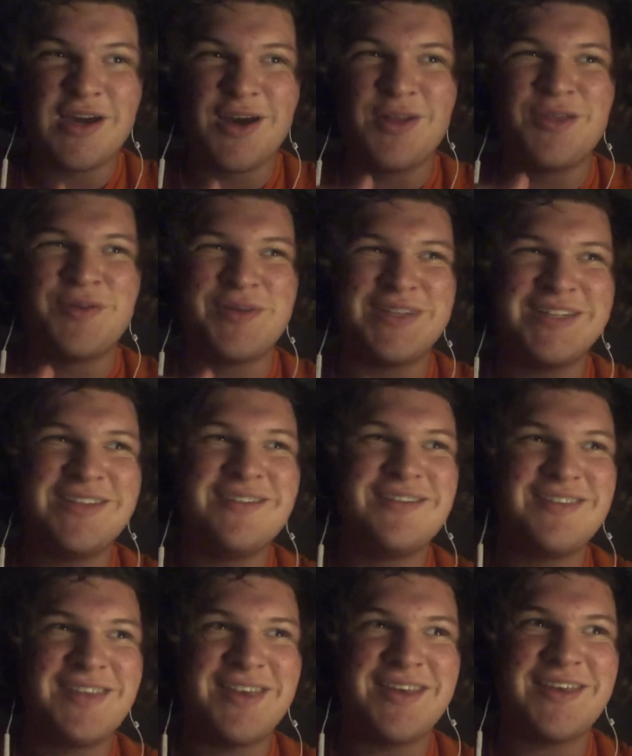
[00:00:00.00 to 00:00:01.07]
Although I did
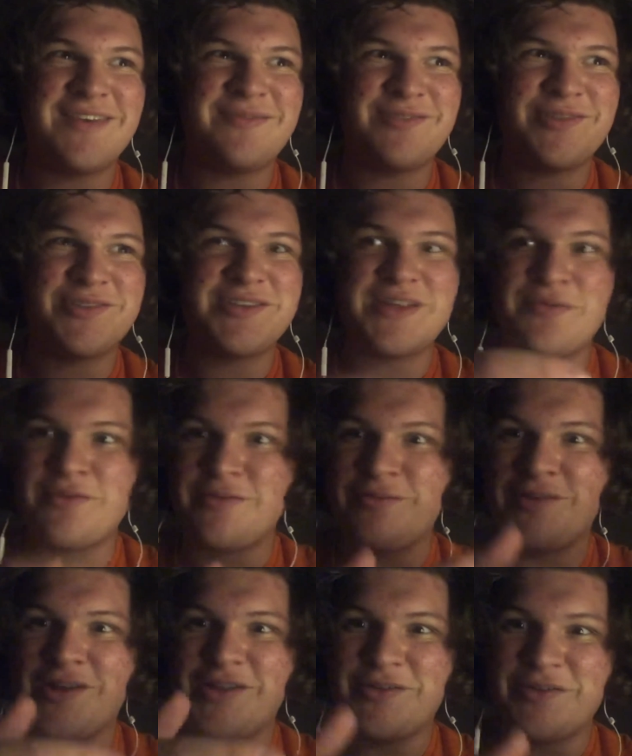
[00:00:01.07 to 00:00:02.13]
think at first they were
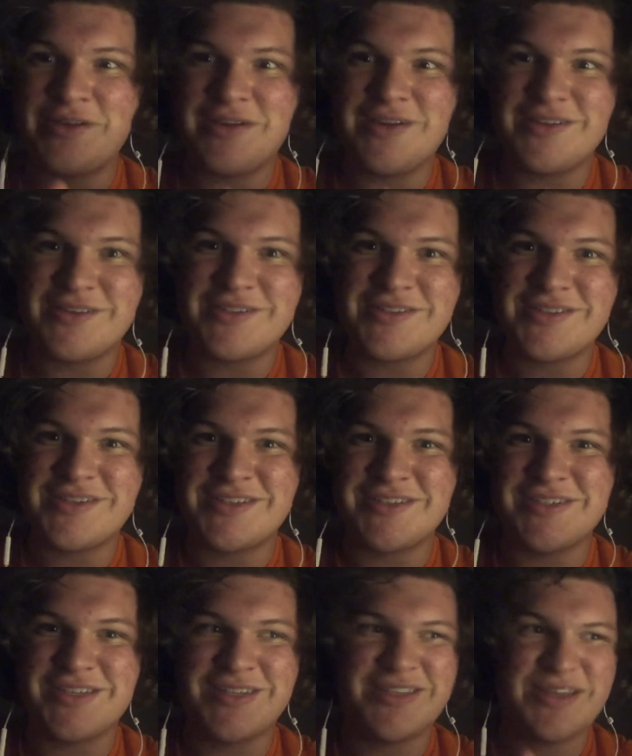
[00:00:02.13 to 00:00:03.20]
following us,
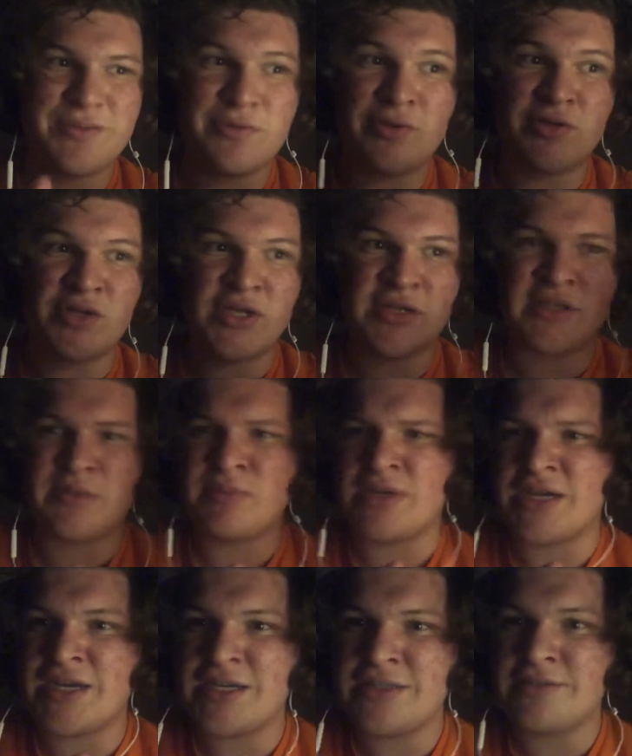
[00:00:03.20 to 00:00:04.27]
because they were trailing
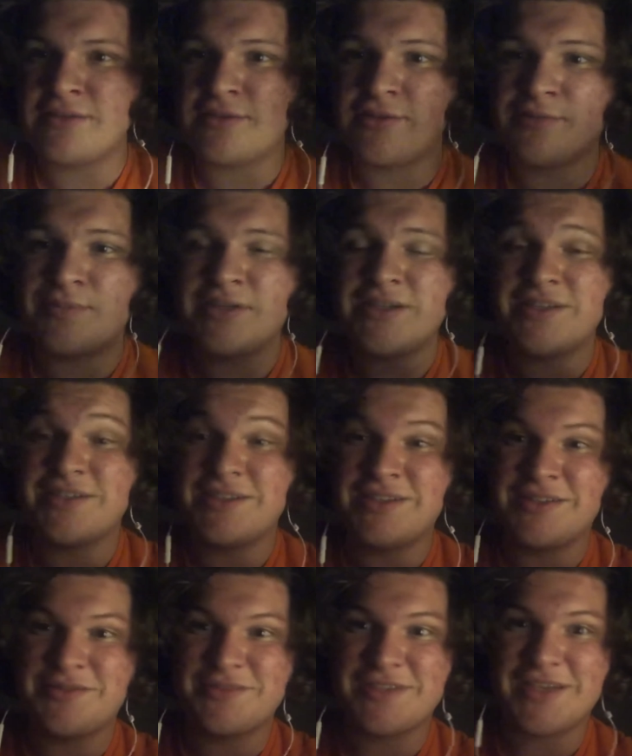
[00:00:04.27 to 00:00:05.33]
behind a little bit.
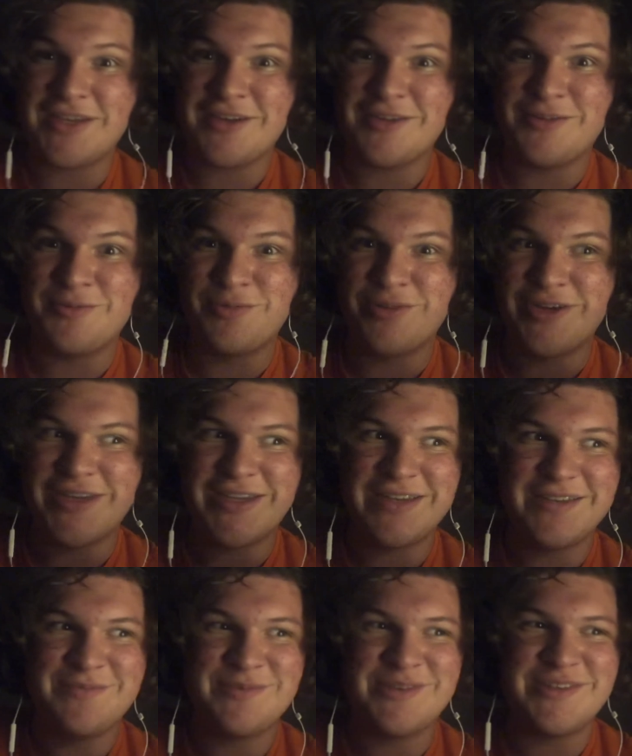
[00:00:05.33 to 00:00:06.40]
And I was like, oh boy,
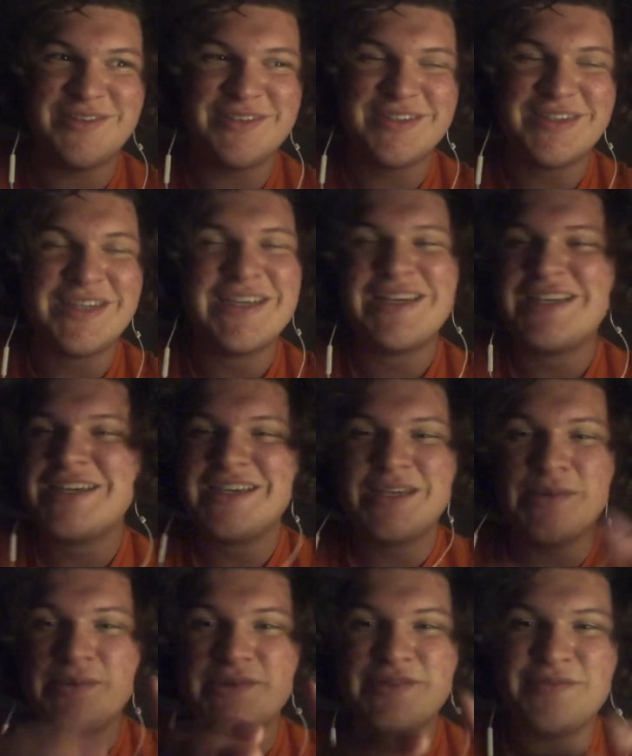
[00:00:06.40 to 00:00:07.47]
but
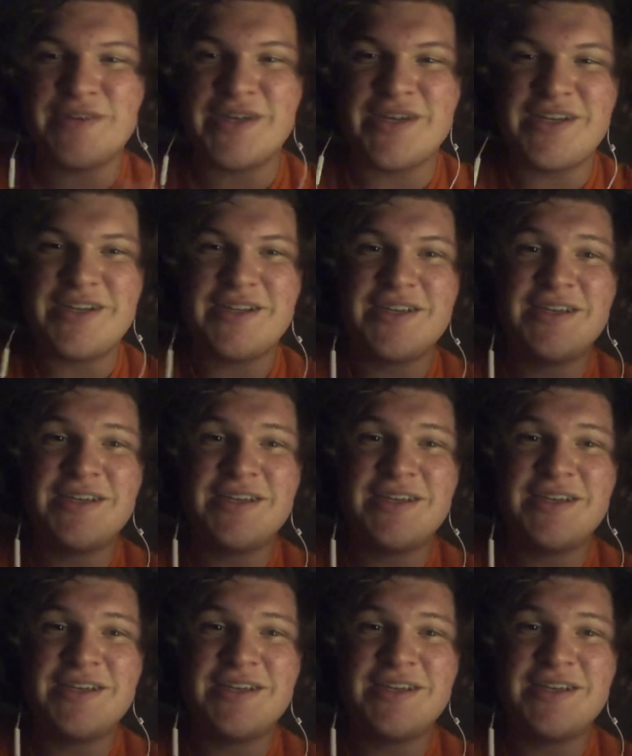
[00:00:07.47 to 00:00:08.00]
it was fine.